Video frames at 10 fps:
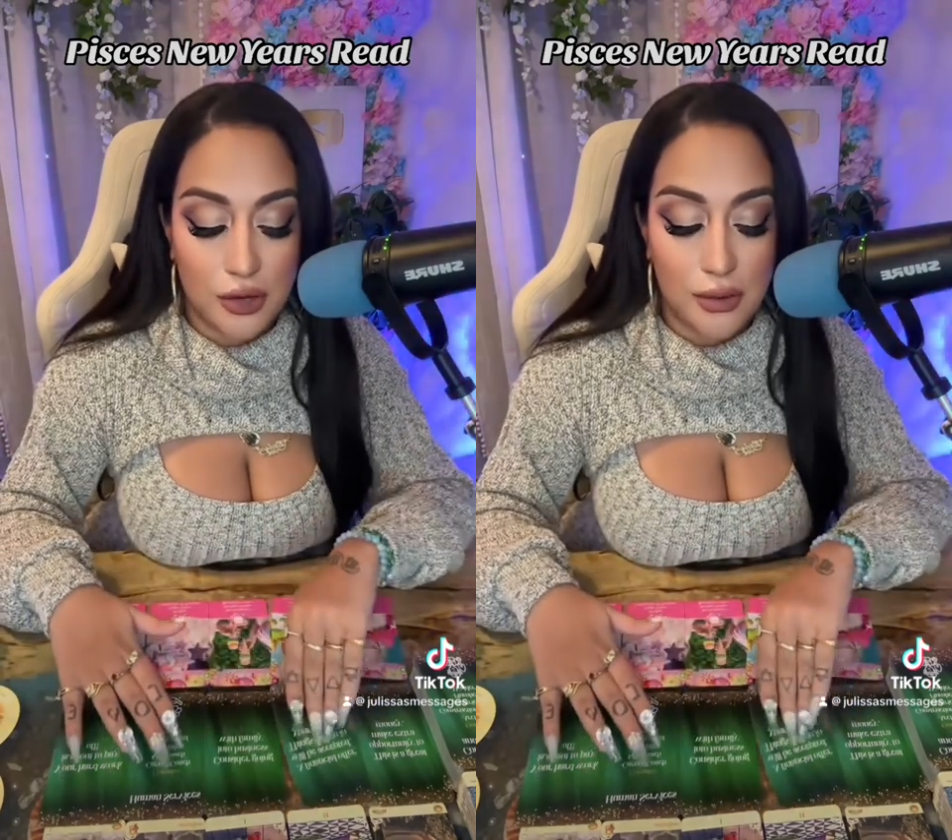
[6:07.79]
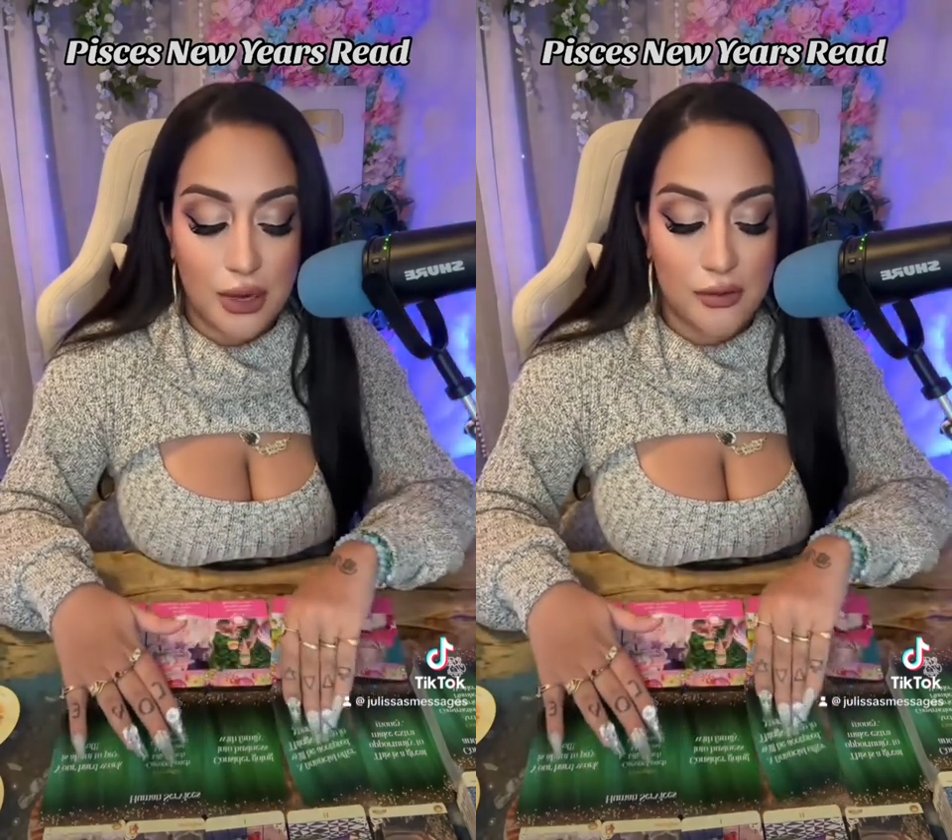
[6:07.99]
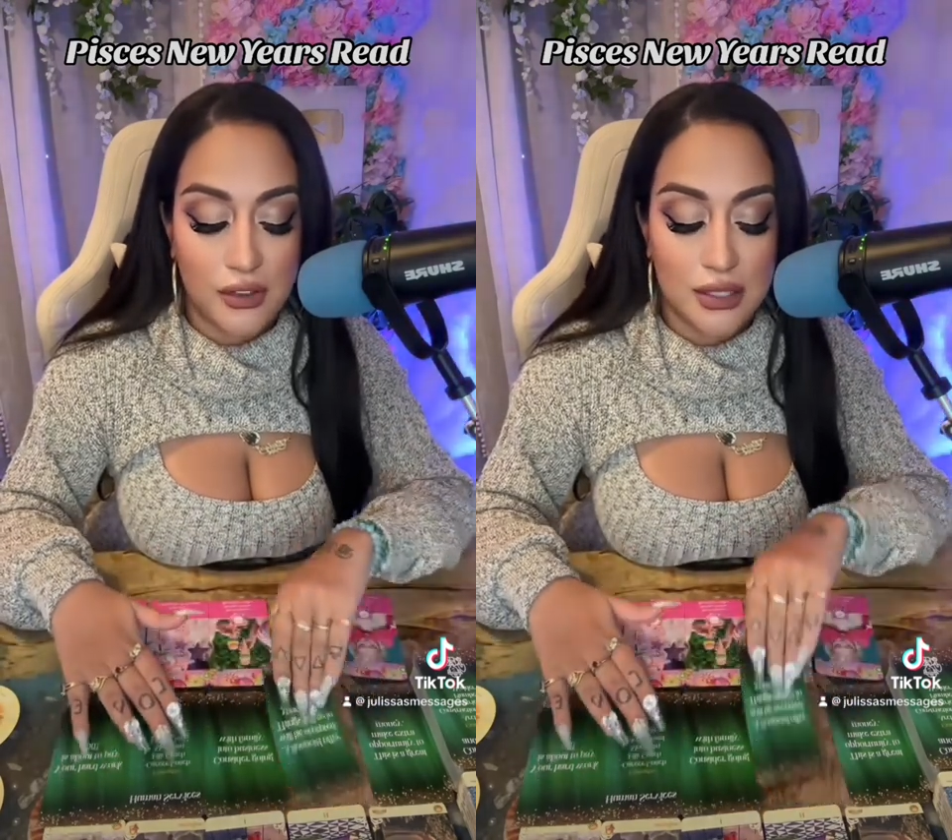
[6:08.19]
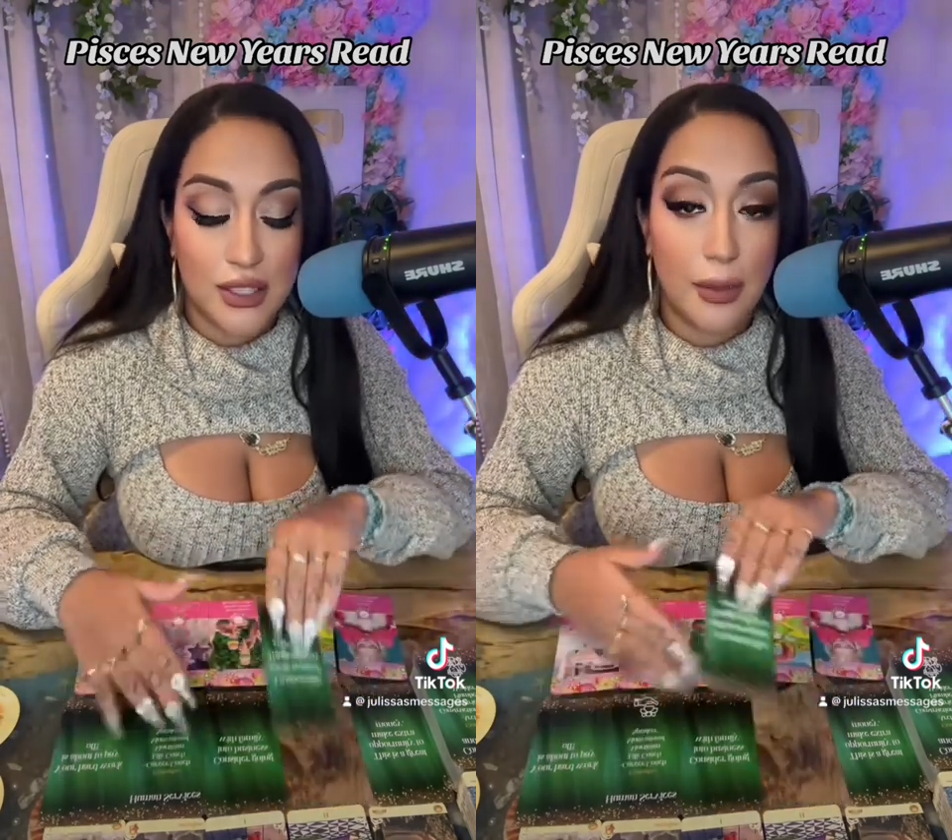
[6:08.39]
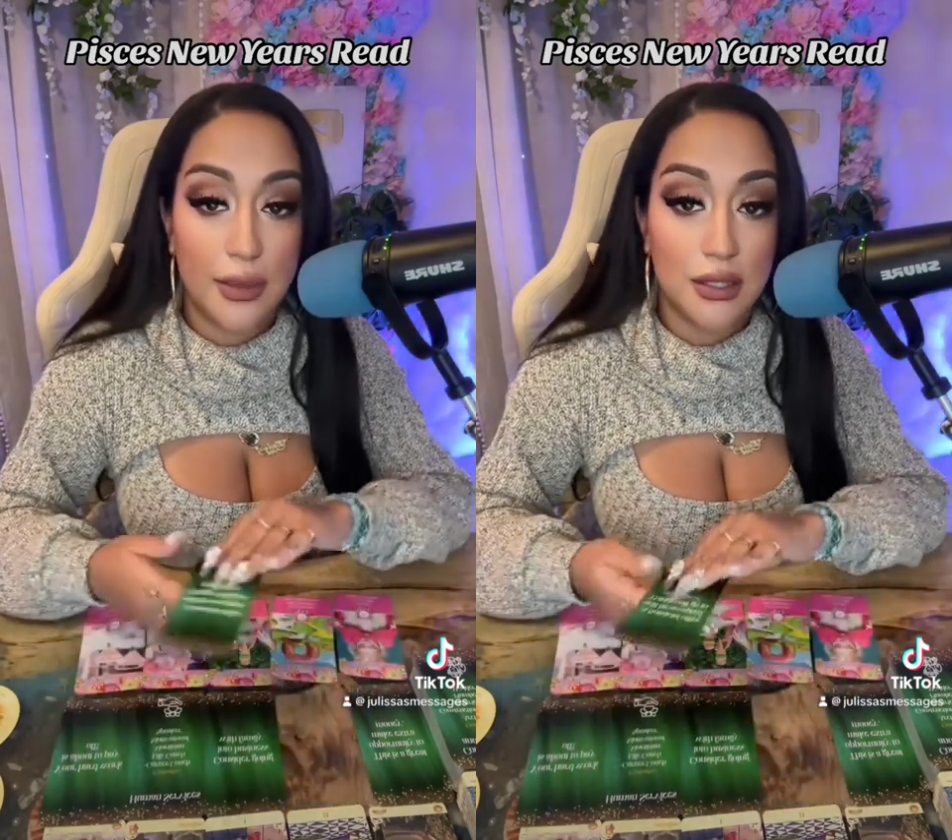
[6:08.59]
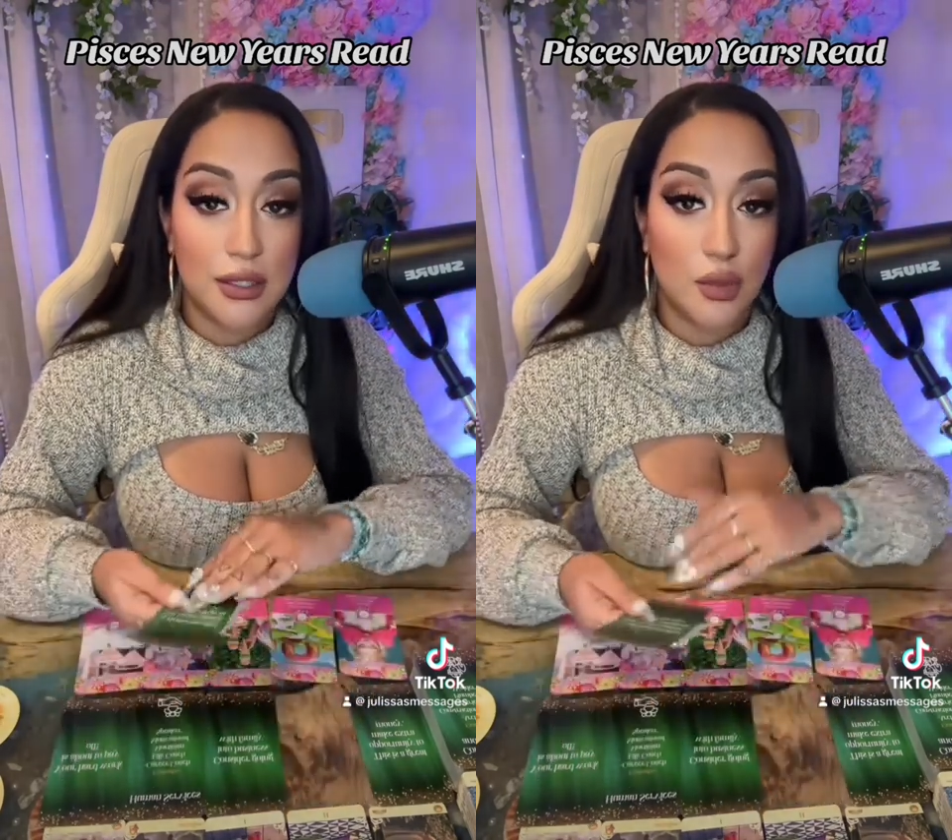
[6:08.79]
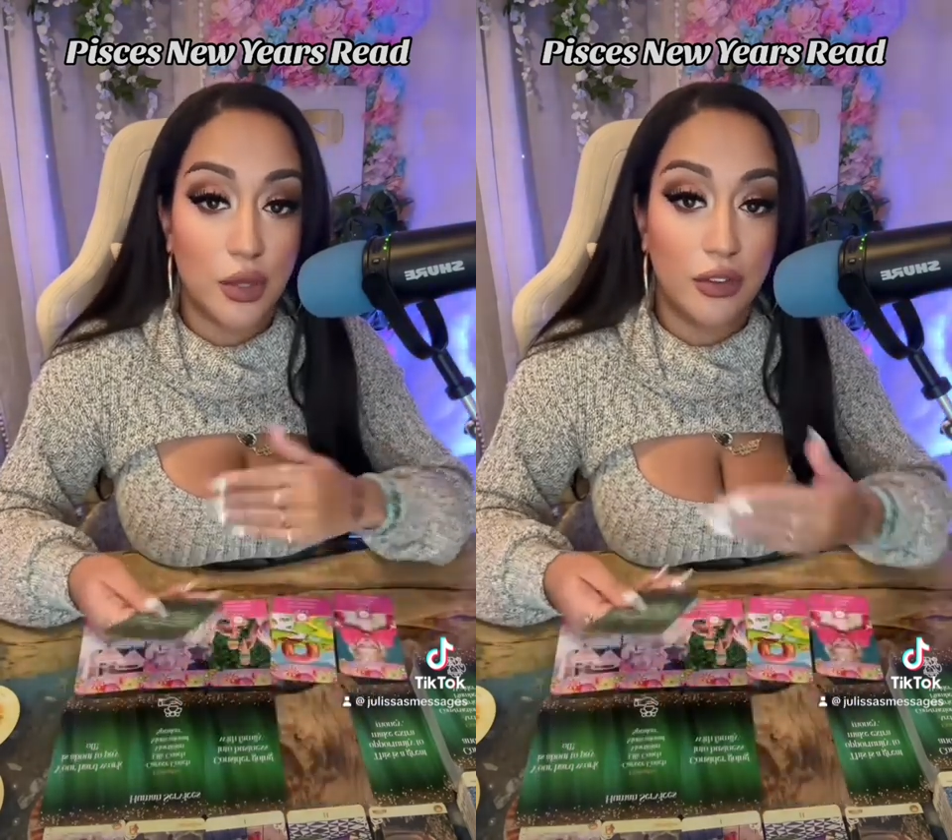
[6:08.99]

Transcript: You're manifesting a business with your